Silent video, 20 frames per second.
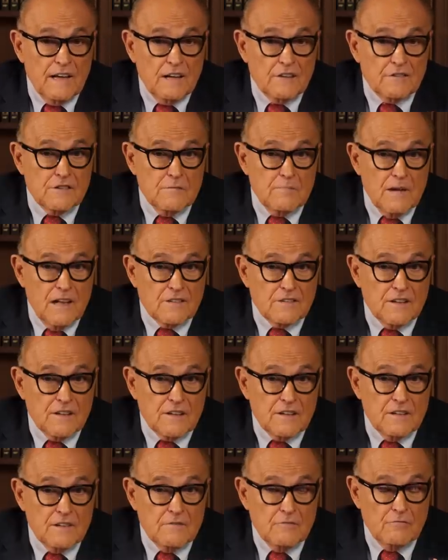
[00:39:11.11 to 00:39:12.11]
against
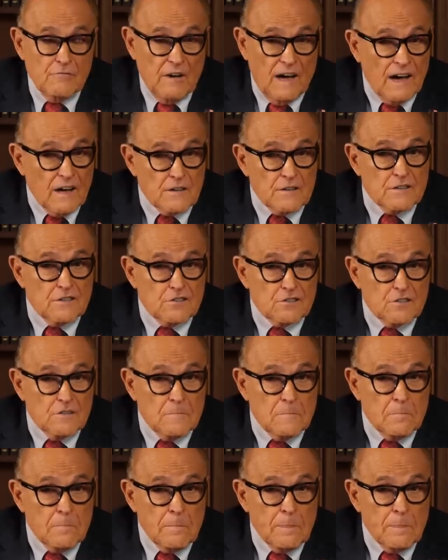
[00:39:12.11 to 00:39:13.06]
domestic violence.